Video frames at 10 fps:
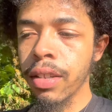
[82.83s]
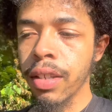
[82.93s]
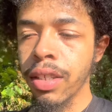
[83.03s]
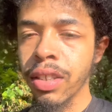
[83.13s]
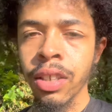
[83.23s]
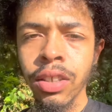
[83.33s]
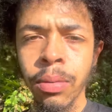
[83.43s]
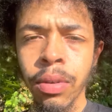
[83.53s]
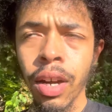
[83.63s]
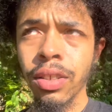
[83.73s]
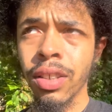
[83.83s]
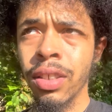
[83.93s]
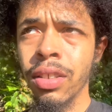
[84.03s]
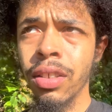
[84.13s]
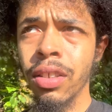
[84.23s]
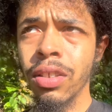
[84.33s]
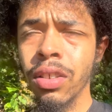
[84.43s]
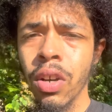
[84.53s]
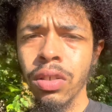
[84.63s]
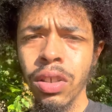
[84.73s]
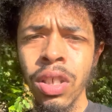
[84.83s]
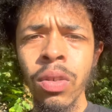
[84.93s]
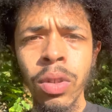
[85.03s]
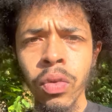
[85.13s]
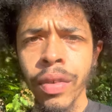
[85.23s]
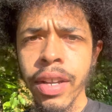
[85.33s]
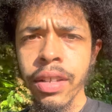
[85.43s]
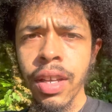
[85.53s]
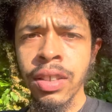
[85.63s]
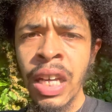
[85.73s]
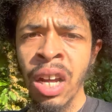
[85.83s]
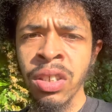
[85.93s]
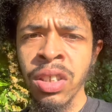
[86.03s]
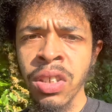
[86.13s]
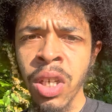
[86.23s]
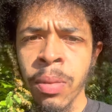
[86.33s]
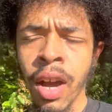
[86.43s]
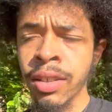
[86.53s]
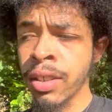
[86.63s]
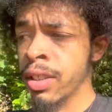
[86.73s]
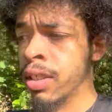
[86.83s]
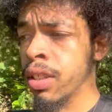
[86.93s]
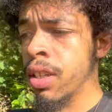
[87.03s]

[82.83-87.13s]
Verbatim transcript: into your subconscious. So see, when you write things down in your subconscious,